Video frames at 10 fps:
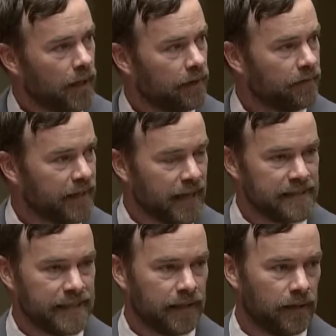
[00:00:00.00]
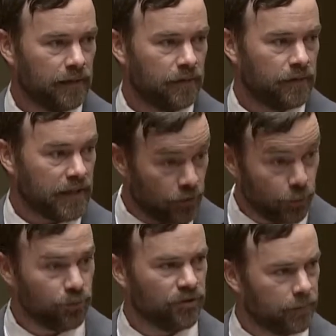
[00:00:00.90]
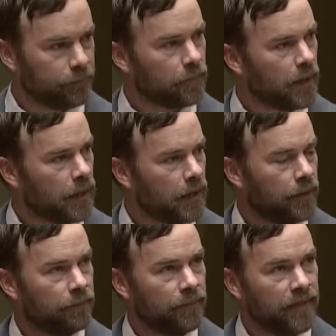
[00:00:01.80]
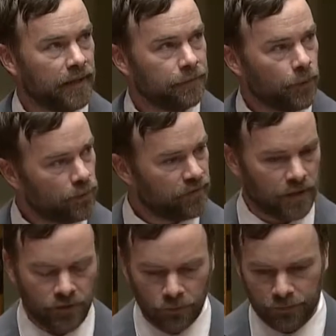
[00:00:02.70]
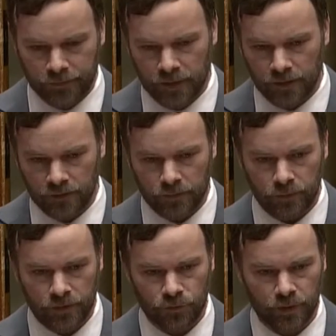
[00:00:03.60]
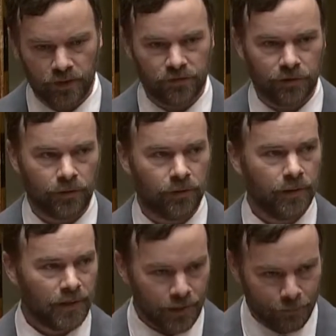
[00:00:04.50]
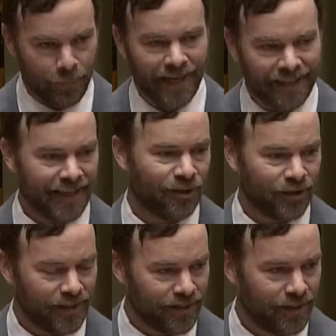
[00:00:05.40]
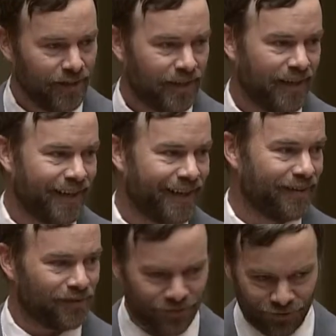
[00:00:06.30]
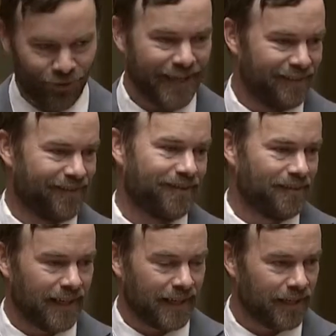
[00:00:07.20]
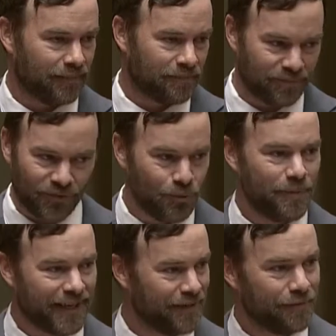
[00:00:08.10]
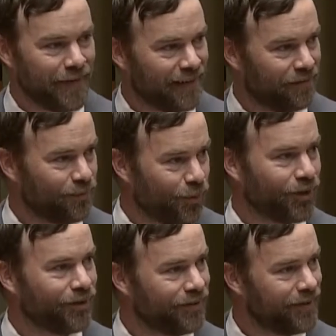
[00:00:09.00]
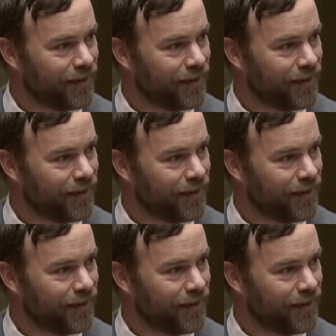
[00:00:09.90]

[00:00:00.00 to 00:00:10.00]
The idea is inclusion, that folks that don't fit into the traditional binary, straight, two-picket fence world,